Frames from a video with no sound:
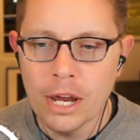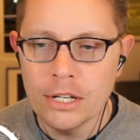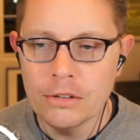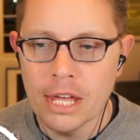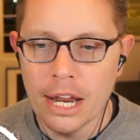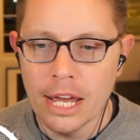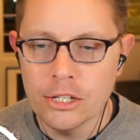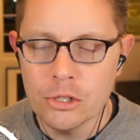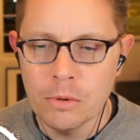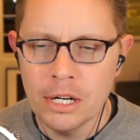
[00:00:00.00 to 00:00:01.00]
I do that, I
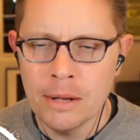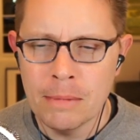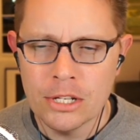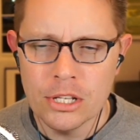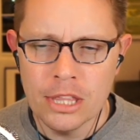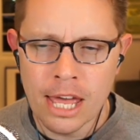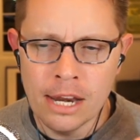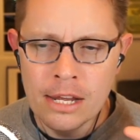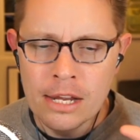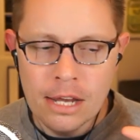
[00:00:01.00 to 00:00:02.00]
just wanted to mention
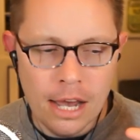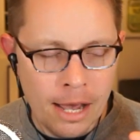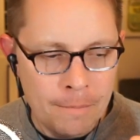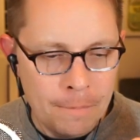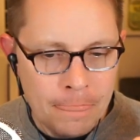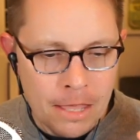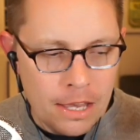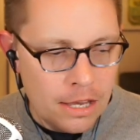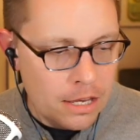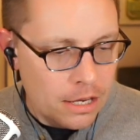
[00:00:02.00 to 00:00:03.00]
that a
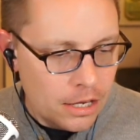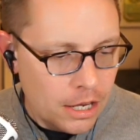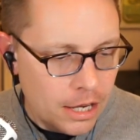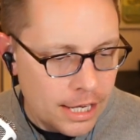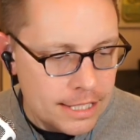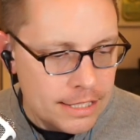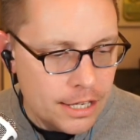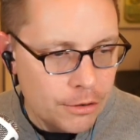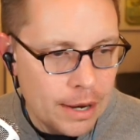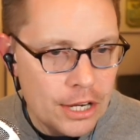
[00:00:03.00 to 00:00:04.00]

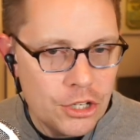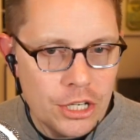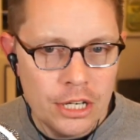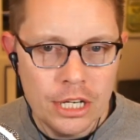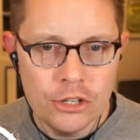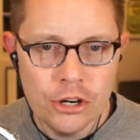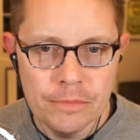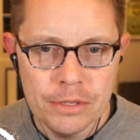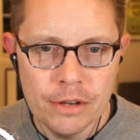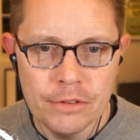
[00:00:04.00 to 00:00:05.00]
consideration in
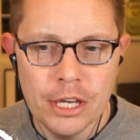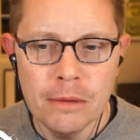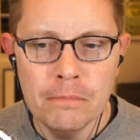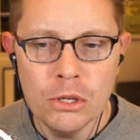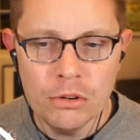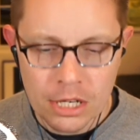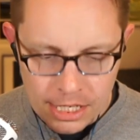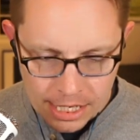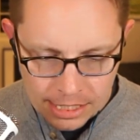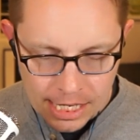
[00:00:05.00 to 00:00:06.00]
terms of
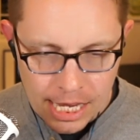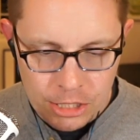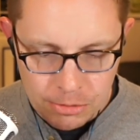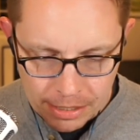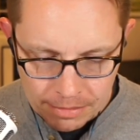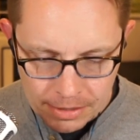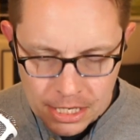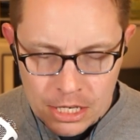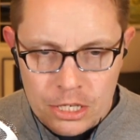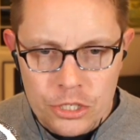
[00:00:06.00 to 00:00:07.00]
community engagement.
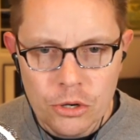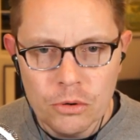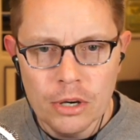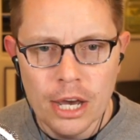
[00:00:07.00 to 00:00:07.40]
So